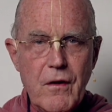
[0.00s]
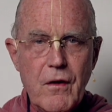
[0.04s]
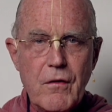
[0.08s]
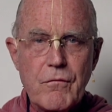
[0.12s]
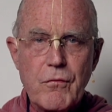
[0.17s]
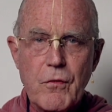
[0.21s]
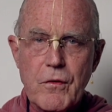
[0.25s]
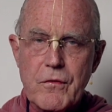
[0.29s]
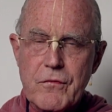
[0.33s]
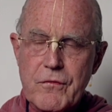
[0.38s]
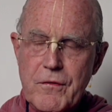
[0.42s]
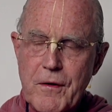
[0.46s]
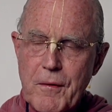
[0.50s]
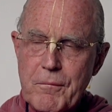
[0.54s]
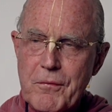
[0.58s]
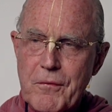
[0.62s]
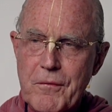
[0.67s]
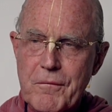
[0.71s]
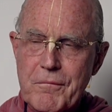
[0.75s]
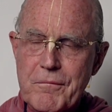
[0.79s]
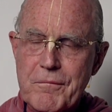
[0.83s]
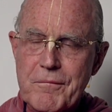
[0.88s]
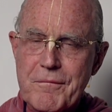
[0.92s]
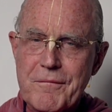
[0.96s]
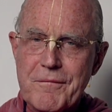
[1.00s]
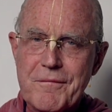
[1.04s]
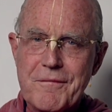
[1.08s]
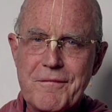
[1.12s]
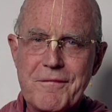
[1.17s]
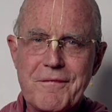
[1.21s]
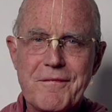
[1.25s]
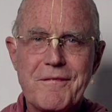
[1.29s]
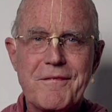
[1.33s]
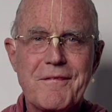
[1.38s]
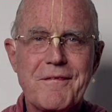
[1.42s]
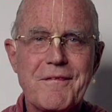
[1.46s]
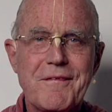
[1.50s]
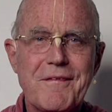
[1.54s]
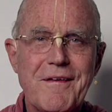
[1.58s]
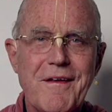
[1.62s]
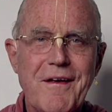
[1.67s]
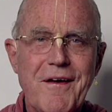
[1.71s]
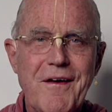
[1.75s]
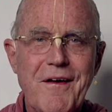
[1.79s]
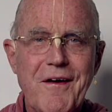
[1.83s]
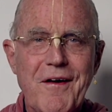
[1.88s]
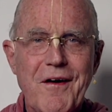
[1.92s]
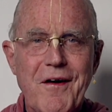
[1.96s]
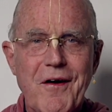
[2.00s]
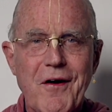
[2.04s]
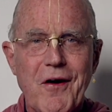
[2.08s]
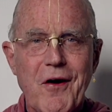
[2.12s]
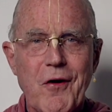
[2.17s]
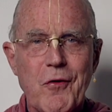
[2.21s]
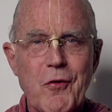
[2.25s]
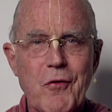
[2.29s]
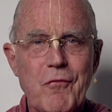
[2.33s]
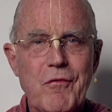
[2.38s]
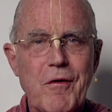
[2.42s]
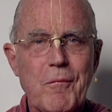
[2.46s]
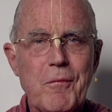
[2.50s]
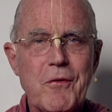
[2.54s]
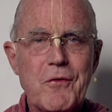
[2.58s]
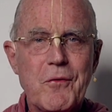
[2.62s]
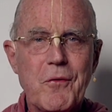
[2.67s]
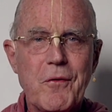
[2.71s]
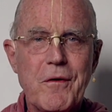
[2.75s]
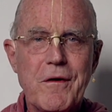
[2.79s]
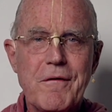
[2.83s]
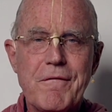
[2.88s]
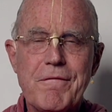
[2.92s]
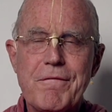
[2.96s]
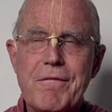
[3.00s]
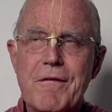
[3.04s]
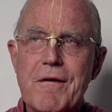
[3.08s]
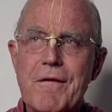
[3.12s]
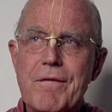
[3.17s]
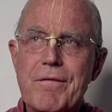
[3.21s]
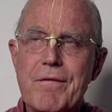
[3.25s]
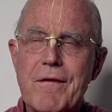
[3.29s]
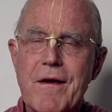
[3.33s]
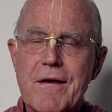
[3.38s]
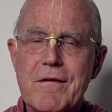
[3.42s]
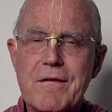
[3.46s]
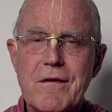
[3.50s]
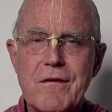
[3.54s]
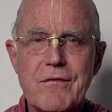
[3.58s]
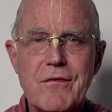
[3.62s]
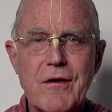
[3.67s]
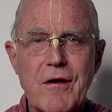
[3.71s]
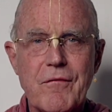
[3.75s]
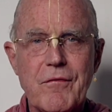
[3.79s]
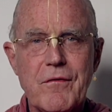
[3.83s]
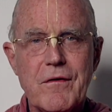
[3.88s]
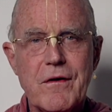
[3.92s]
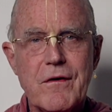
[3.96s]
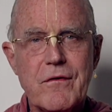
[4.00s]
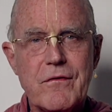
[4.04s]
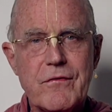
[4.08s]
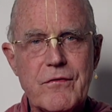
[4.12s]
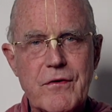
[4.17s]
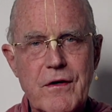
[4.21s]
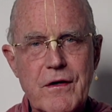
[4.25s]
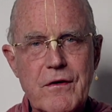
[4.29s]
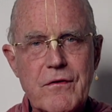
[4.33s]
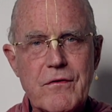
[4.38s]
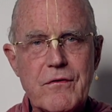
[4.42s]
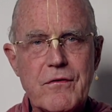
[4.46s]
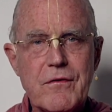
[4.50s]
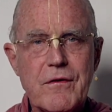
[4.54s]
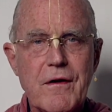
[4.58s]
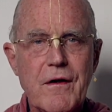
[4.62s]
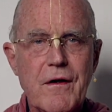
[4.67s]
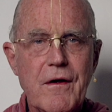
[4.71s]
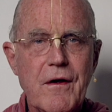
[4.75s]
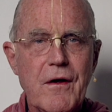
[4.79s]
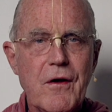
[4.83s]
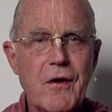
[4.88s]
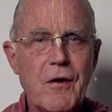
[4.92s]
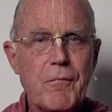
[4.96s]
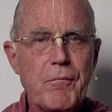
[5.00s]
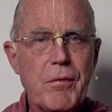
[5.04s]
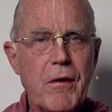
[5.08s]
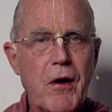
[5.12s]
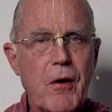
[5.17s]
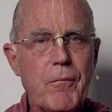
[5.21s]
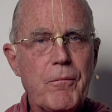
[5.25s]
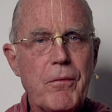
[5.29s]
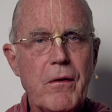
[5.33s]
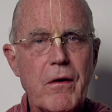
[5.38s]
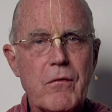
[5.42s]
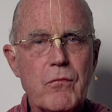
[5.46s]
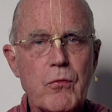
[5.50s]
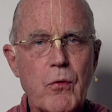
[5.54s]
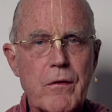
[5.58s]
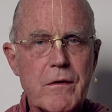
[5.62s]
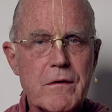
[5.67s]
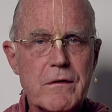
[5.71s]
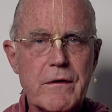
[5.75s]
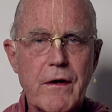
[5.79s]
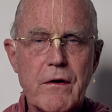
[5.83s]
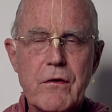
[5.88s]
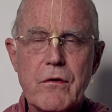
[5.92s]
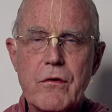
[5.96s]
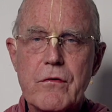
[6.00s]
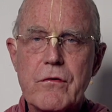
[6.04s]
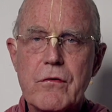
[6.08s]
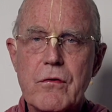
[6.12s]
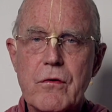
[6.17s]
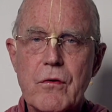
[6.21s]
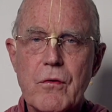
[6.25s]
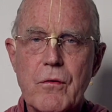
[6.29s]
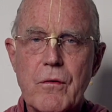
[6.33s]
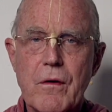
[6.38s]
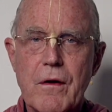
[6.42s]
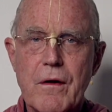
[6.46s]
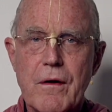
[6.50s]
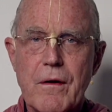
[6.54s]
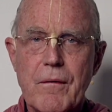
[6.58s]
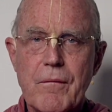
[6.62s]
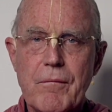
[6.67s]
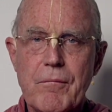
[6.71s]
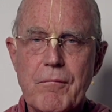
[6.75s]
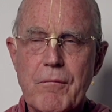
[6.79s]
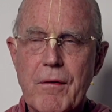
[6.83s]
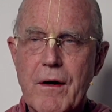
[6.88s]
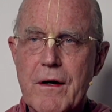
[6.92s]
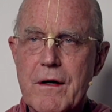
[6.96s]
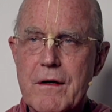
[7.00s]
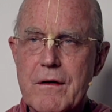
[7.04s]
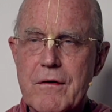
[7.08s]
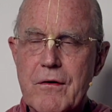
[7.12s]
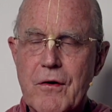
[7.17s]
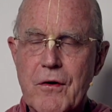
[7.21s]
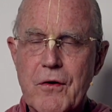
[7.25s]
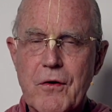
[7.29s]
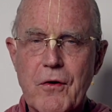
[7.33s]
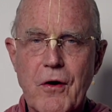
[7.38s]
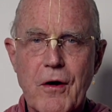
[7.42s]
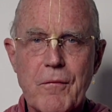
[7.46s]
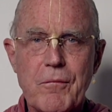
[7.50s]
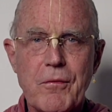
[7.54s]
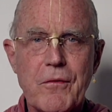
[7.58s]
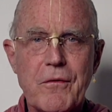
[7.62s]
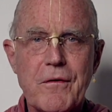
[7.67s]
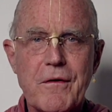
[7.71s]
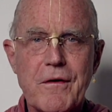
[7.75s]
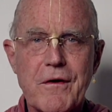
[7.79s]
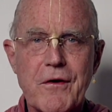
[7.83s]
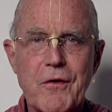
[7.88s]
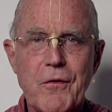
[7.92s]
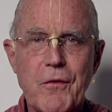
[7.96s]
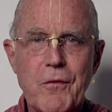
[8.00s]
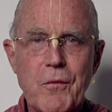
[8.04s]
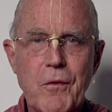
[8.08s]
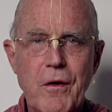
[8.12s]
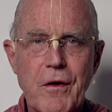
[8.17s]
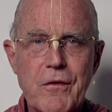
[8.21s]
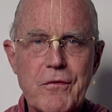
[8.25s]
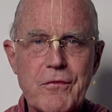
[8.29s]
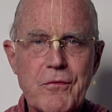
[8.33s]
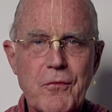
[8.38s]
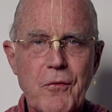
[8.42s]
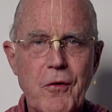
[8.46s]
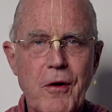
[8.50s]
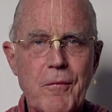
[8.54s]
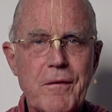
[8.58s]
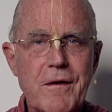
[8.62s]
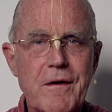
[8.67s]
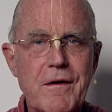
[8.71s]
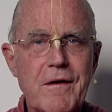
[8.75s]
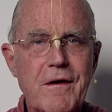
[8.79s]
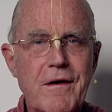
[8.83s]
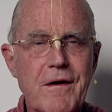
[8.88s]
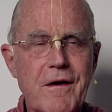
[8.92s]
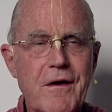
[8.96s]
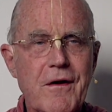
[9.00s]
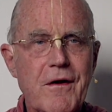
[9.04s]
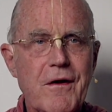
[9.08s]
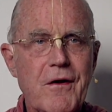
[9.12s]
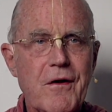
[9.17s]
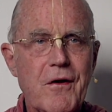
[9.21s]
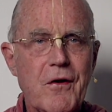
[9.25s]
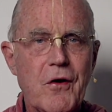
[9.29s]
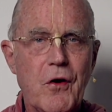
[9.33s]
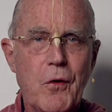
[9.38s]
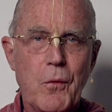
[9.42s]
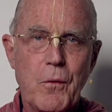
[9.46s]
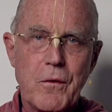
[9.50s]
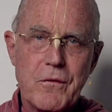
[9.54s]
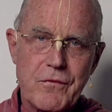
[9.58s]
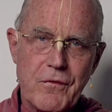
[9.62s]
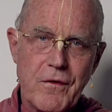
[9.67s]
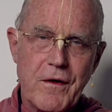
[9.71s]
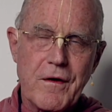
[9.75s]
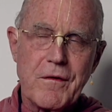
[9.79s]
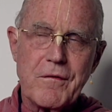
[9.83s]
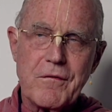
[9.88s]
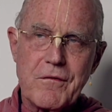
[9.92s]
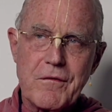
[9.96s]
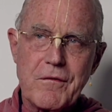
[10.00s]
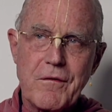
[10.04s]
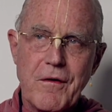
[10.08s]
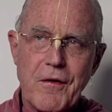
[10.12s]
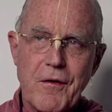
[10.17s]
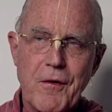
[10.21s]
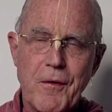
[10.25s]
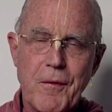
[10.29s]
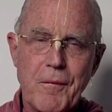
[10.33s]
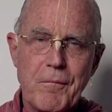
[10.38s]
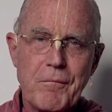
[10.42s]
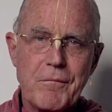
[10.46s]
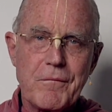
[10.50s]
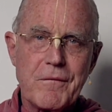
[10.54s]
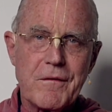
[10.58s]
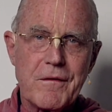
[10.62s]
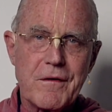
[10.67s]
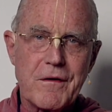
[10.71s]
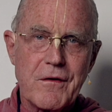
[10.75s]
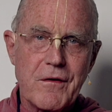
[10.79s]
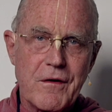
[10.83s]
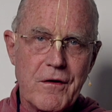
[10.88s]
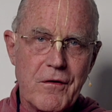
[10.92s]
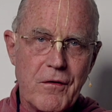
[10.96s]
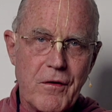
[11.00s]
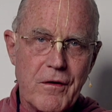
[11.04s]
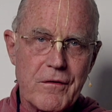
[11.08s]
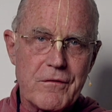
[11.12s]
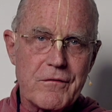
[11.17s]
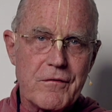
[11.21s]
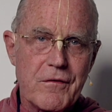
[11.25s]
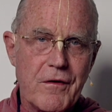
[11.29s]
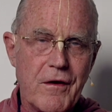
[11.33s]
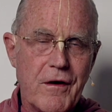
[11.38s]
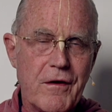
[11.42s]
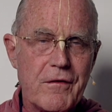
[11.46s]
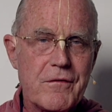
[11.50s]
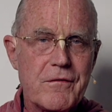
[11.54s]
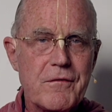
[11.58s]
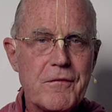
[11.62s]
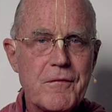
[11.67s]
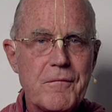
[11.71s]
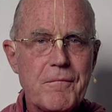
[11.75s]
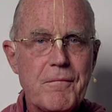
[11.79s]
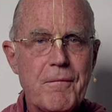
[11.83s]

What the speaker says: For example, on November 25th, 1976, Prabhupada wrote a letter to my dear godbrother, Giriraj Swami, who was then Giriraj Das.